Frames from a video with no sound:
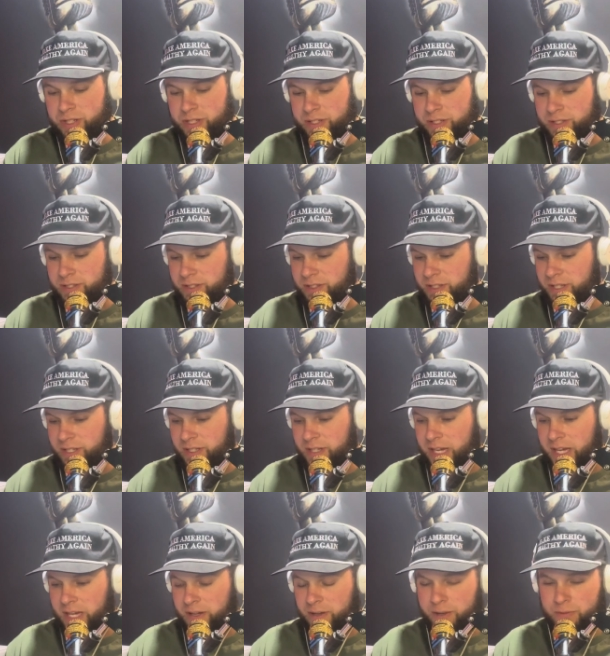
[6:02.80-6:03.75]
it's i,
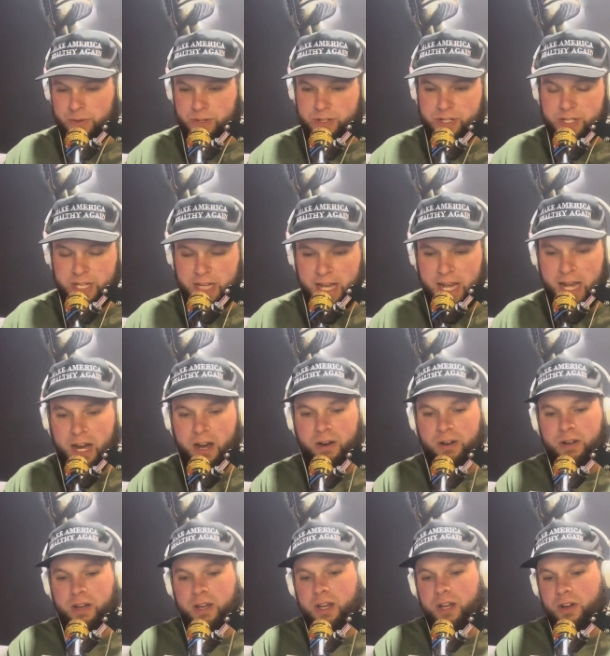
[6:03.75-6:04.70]
I want to stay out